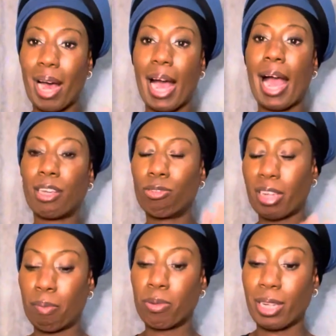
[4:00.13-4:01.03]
I use
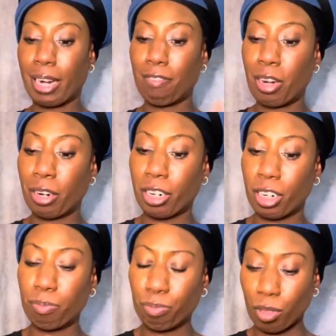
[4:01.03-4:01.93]
apple cider
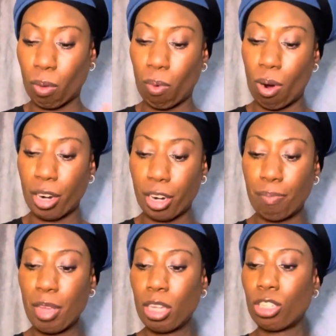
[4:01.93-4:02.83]
vinegar and water.
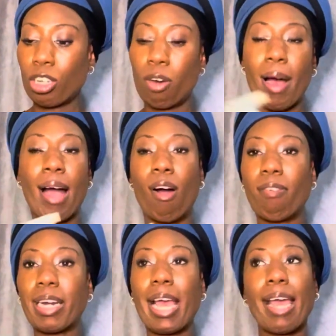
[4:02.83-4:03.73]
So I
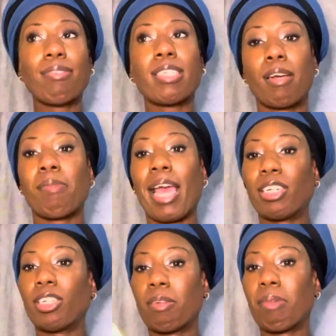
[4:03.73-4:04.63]
already have some
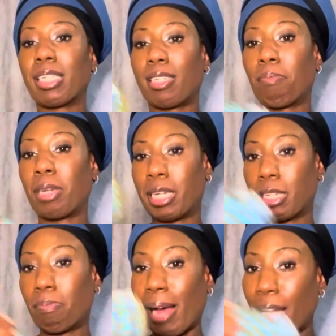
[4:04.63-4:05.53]
actually mixed up in
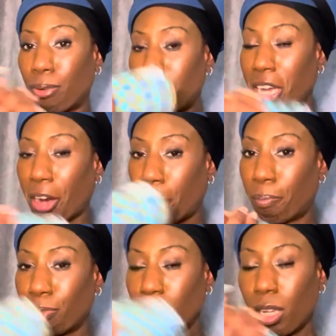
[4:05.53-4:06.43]
this bottle here.
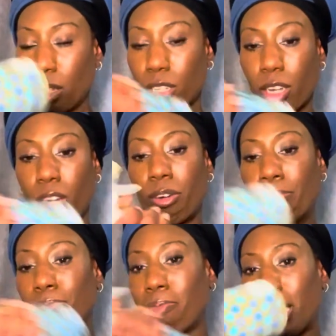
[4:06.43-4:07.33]
So
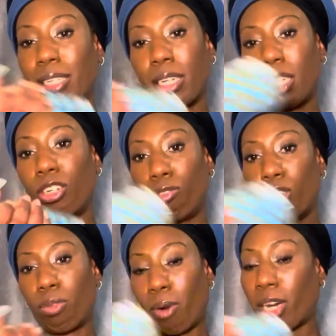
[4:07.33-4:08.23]
basically, you
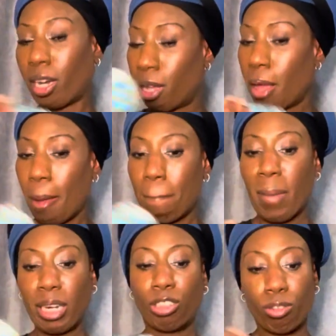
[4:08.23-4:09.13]
just want to
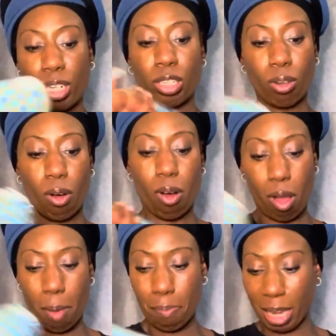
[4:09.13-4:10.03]
make sure it's all
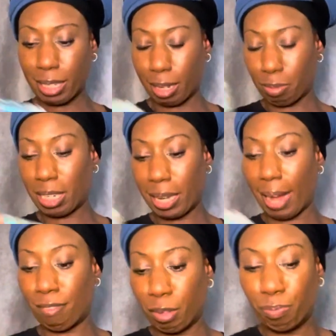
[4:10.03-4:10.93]
mixed up
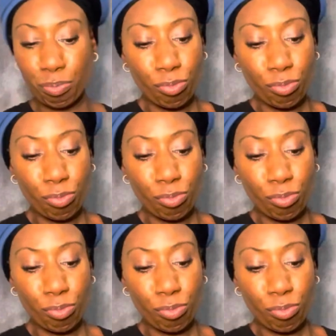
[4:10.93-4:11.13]
together.